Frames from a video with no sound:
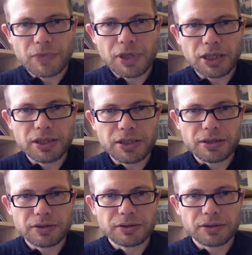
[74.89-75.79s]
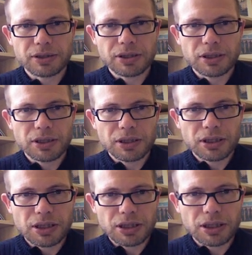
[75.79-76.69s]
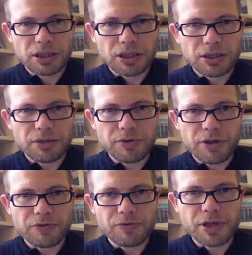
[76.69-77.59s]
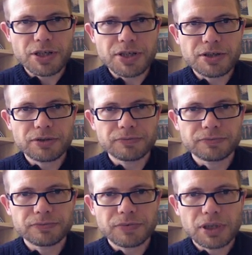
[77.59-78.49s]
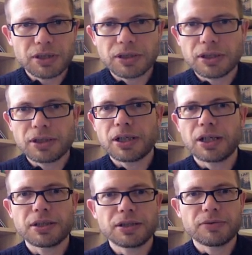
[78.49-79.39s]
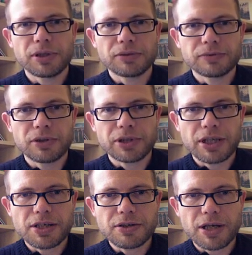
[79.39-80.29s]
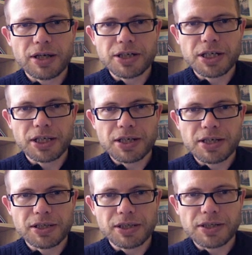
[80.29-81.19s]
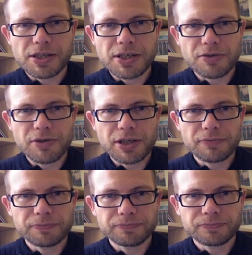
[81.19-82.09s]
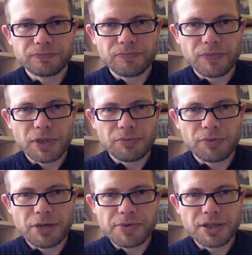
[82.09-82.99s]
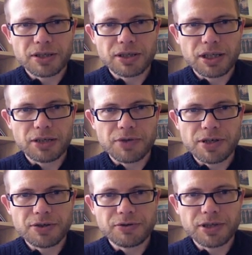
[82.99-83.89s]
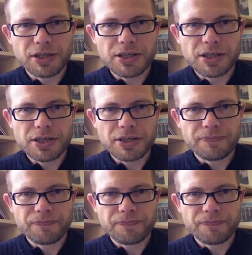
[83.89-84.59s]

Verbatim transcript: Luckily, uh, and then we have to register. And, well, okay, so H J S exists already. Perhaps Henry Story exists.